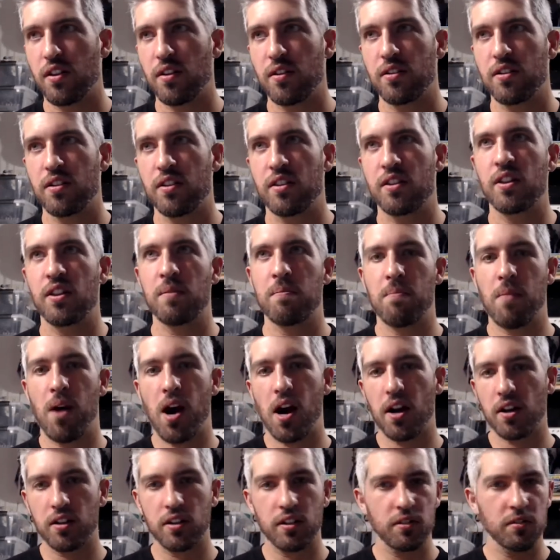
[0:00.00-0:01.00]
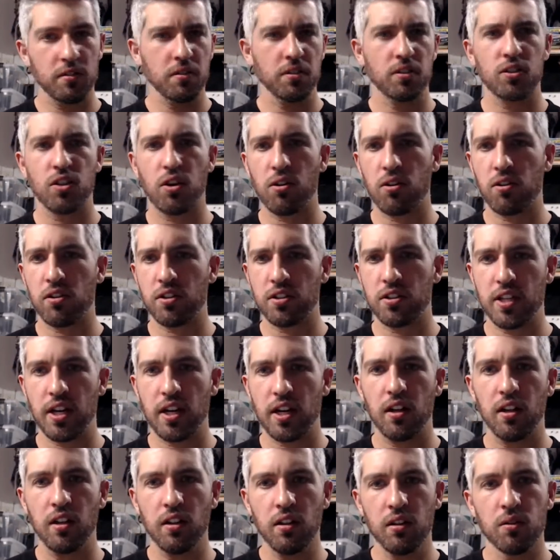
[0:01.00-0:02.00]
the modern solar
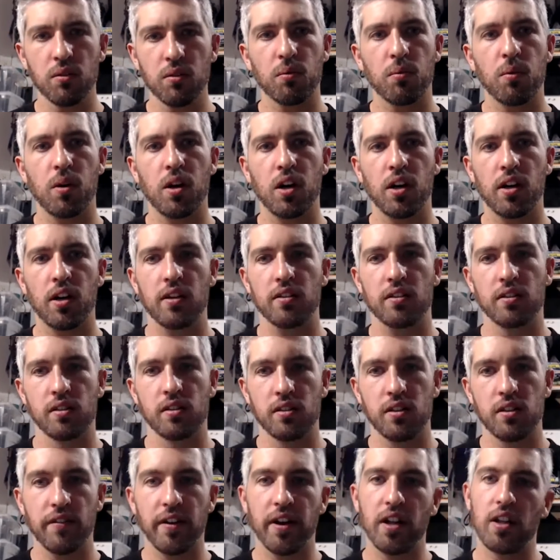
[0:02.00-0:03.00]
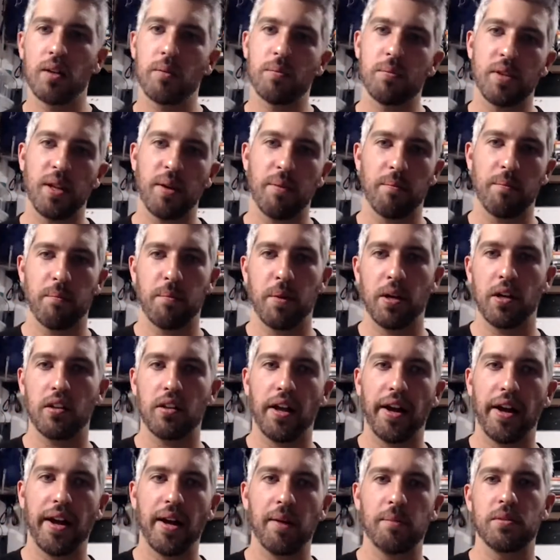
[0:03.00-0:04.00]
cell was developed at Bell
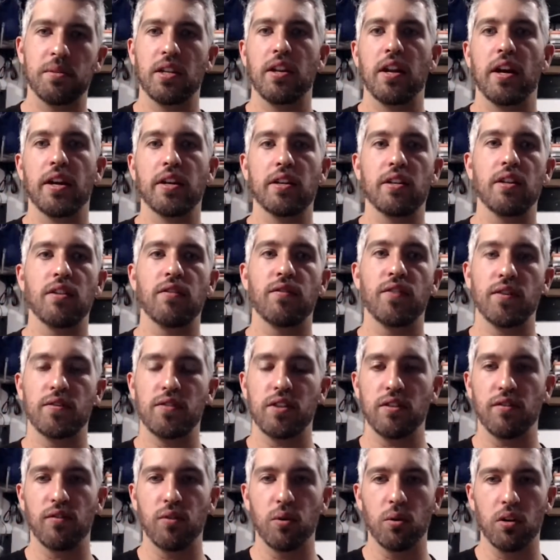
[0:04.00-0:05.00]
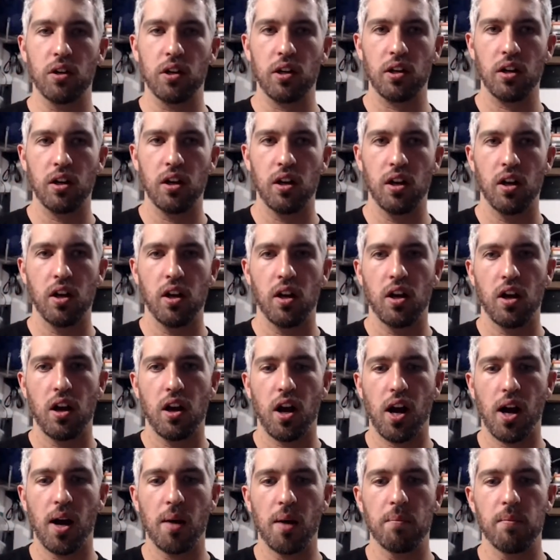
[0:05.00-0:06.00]
Labs in 1954.
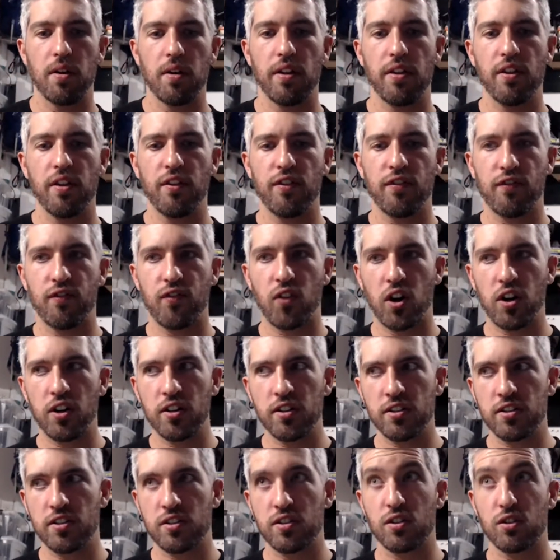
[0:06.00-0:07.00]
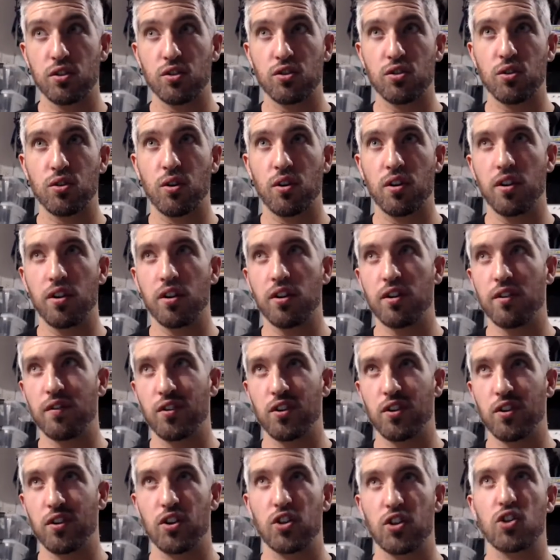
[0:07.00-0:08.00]
The first sort of
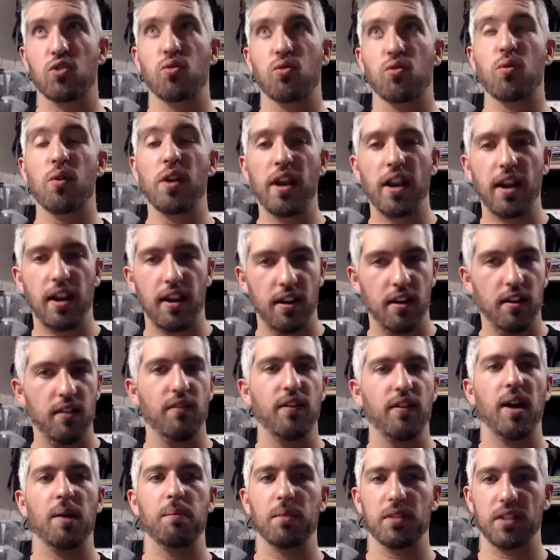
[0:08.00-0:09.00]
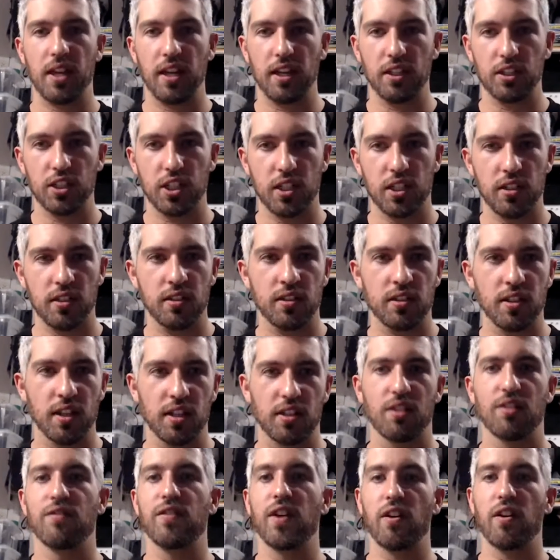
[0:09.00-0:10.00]
creative applications, like
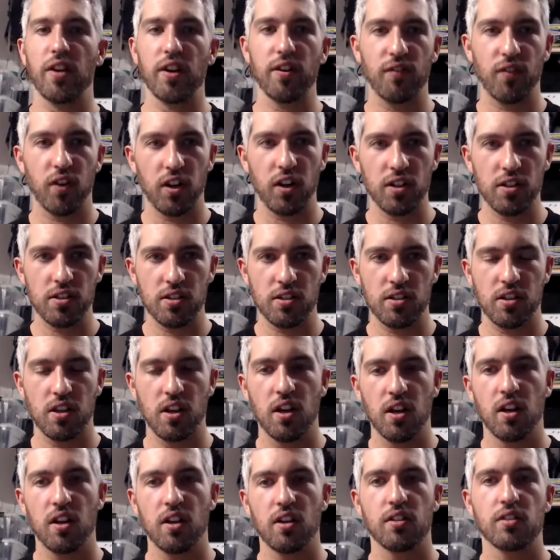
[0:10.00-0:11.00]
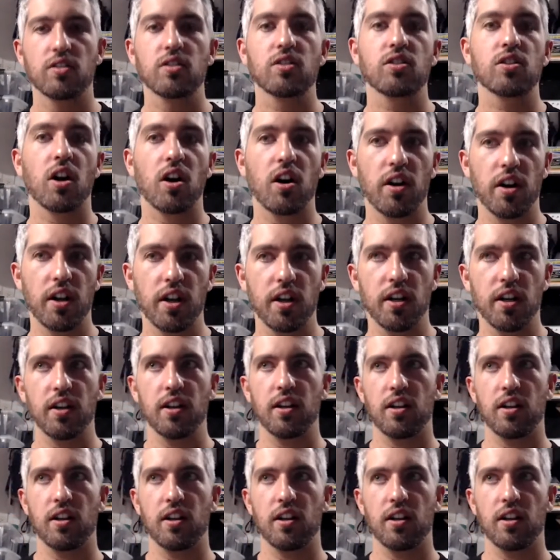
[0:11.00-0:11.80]
the very first, started